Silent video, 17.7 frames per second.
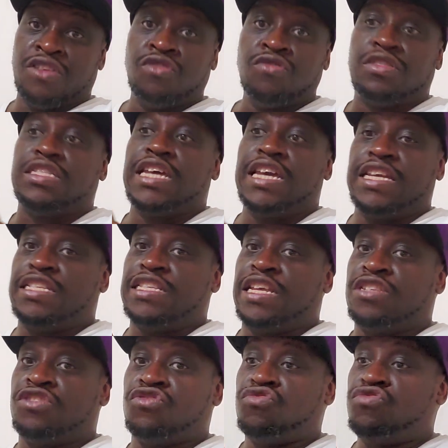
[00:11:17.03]
You think
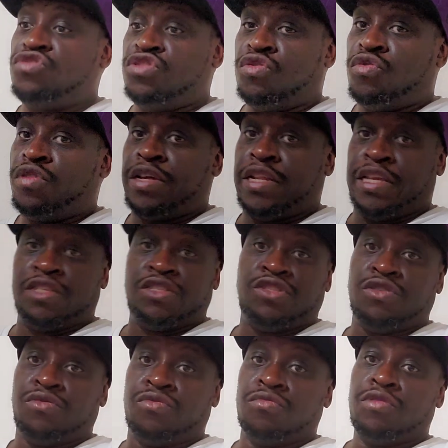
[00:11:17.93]
that you doing it
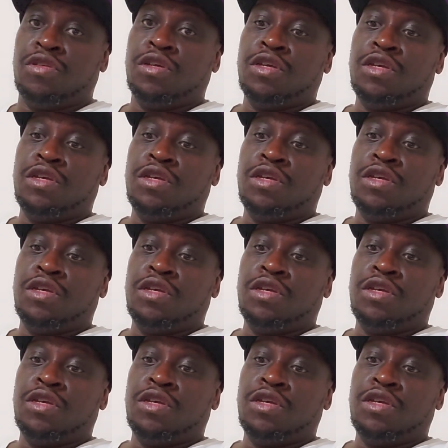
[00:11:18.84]
too.